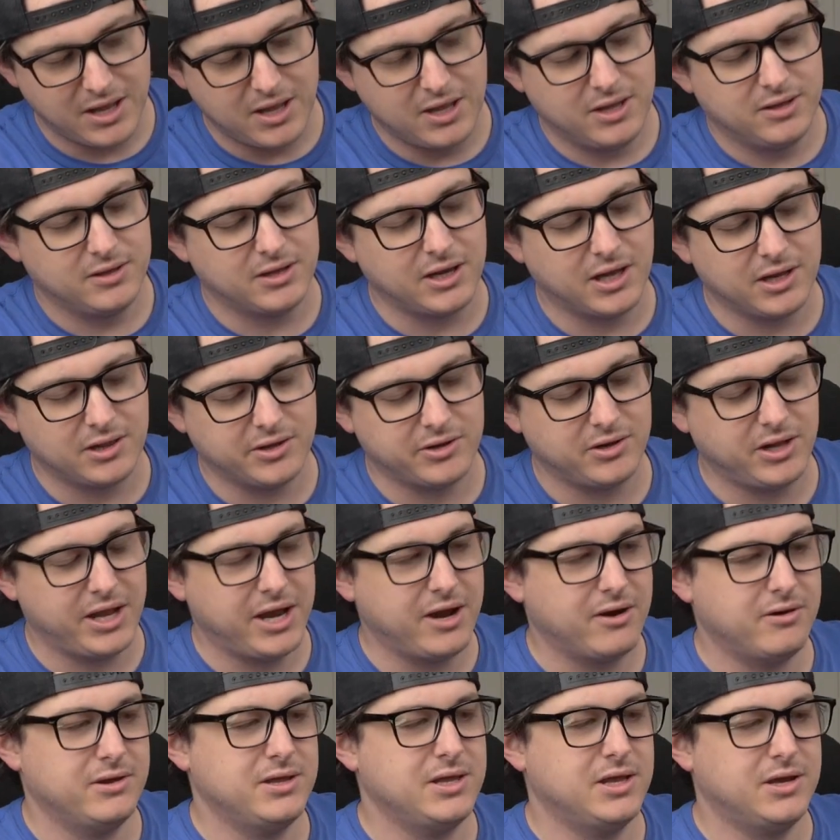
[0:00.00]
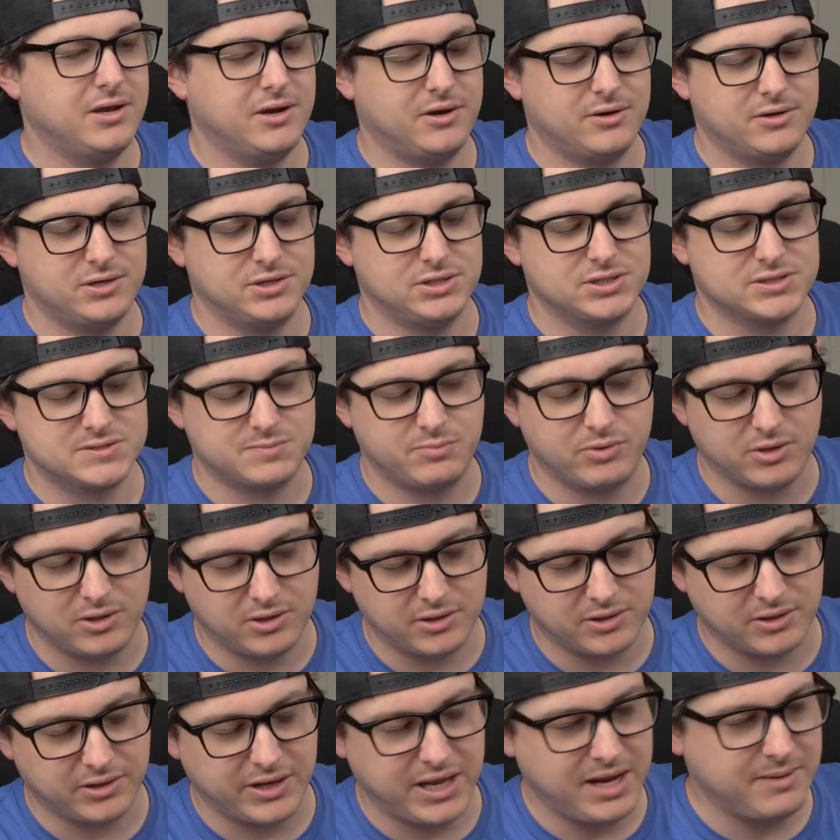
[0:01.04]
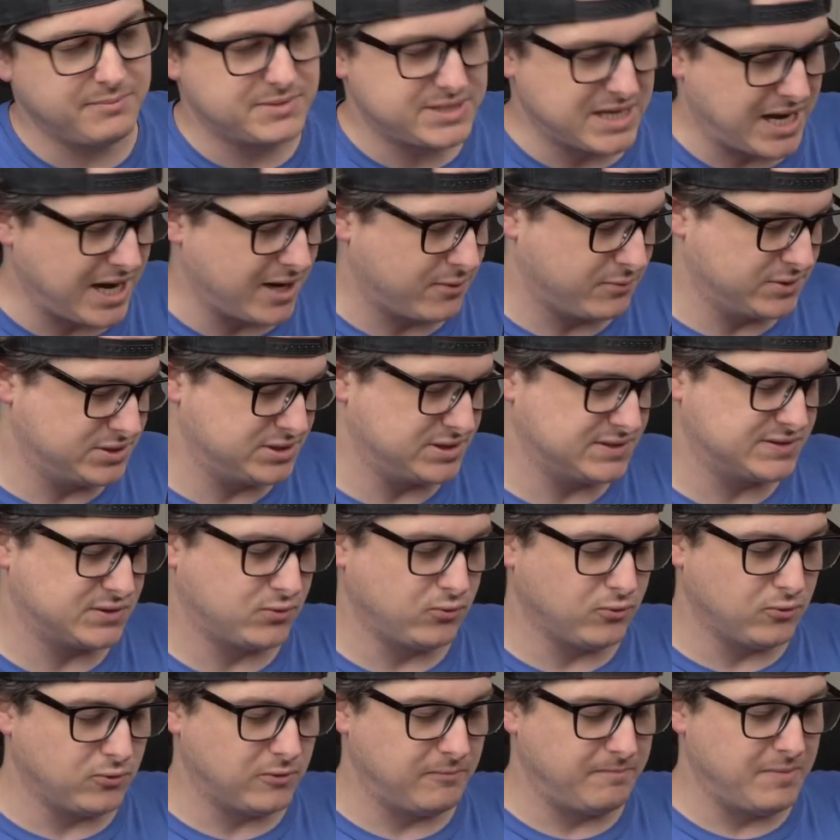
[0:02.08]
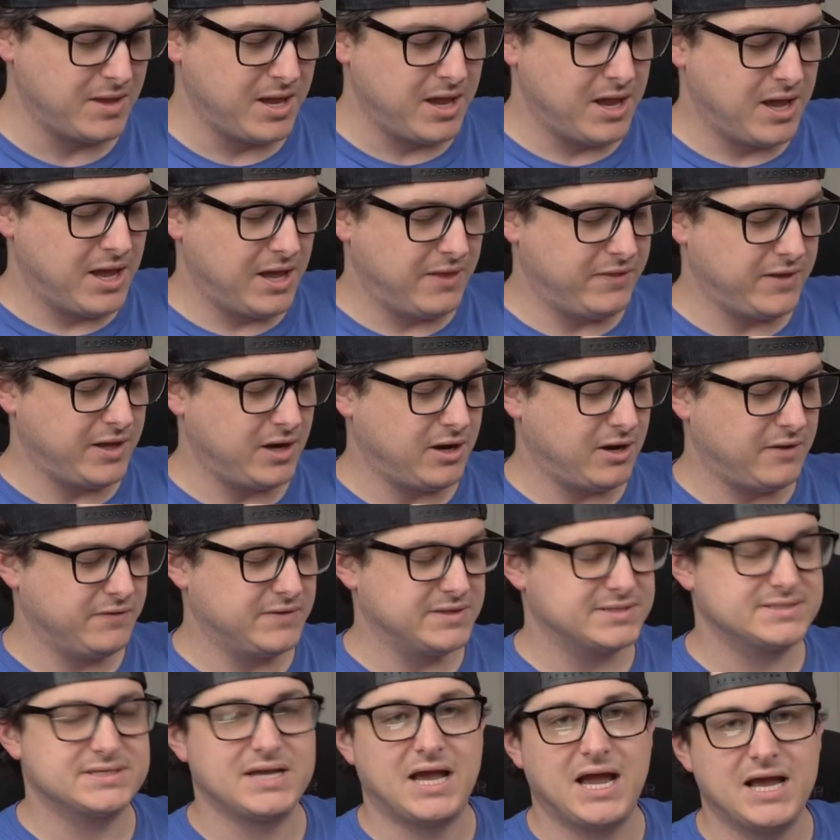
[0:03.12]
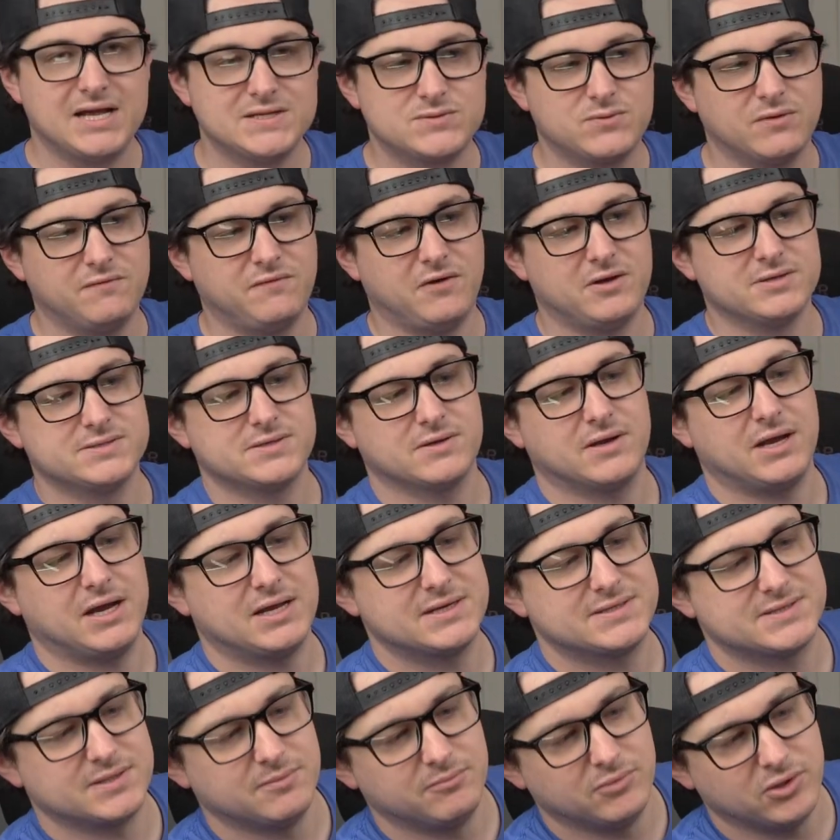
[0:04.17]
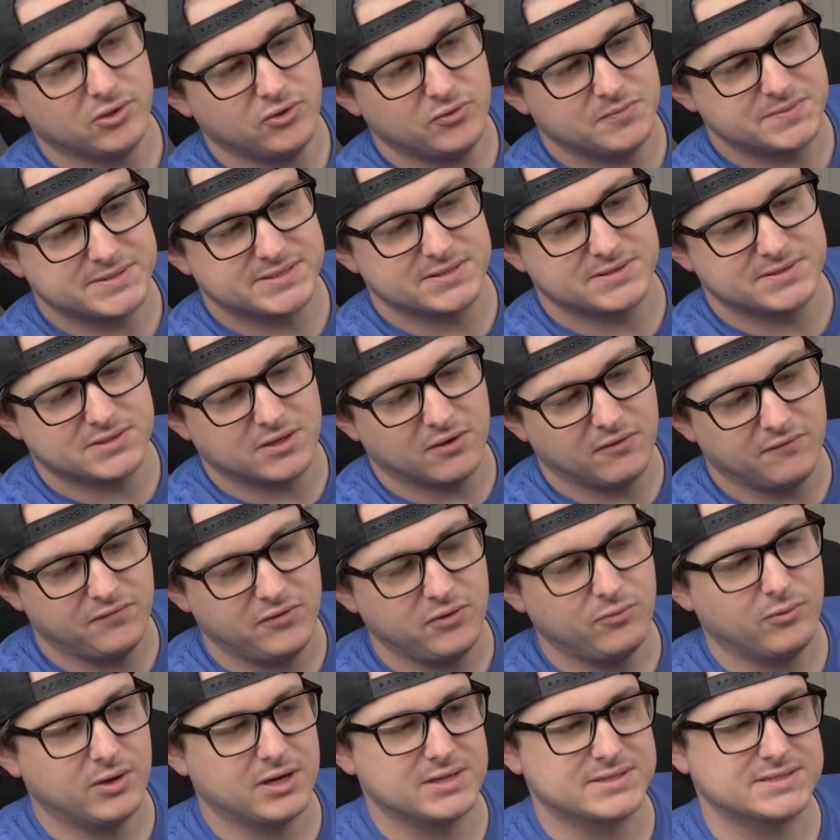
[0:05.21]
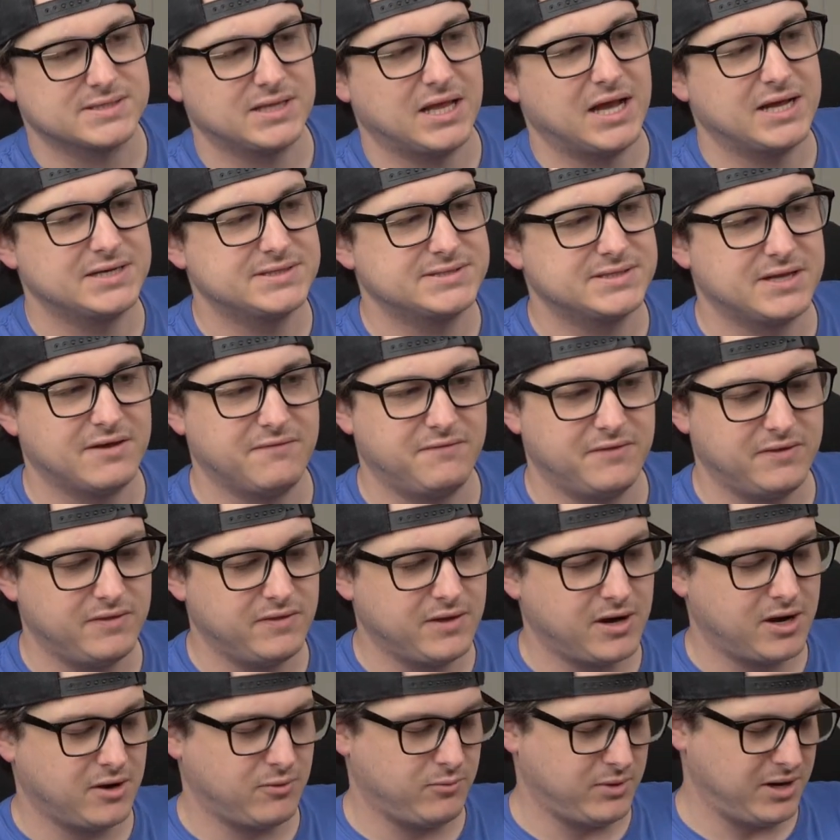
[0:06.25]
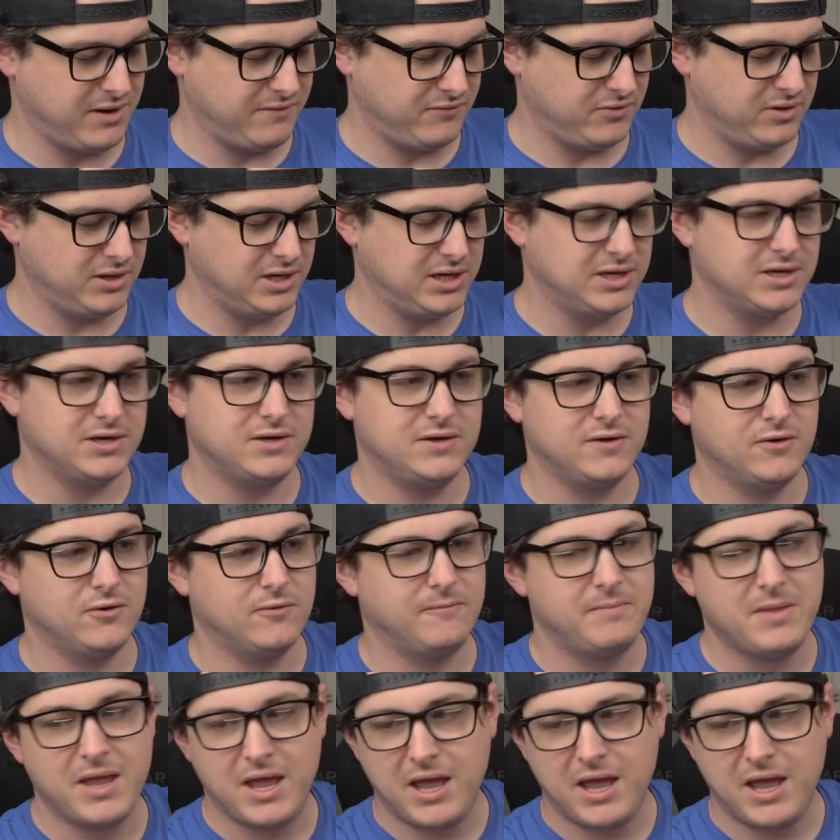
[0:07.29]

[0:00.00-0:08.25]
You got a little area here to just put a little name tag, which is cool. And then on the sides, we've also got some loops. So if you want to slide stuff in there, whatever you need to do.